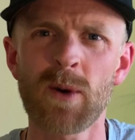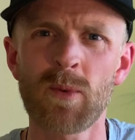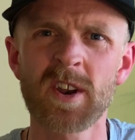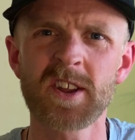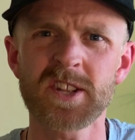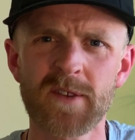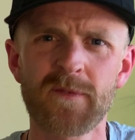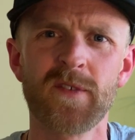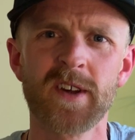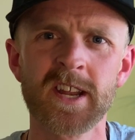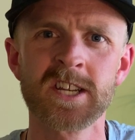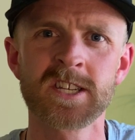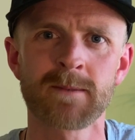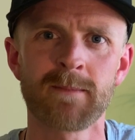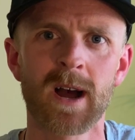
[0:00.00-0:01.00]
want it to fit
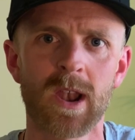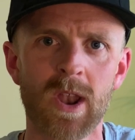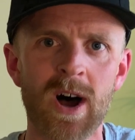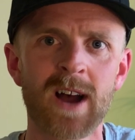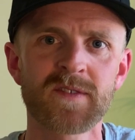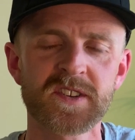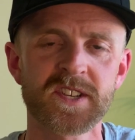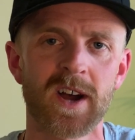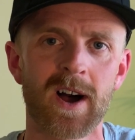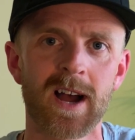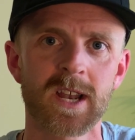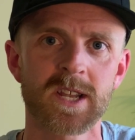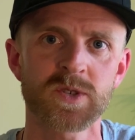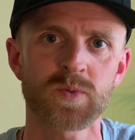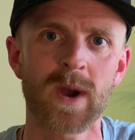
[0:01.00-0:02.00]
into my
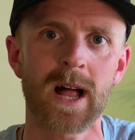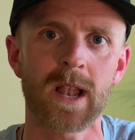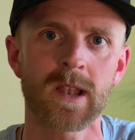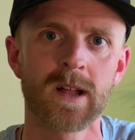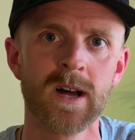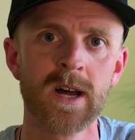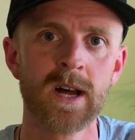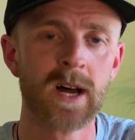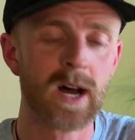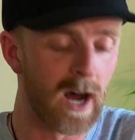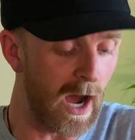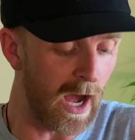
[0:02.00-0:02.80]
lifestyle as well. I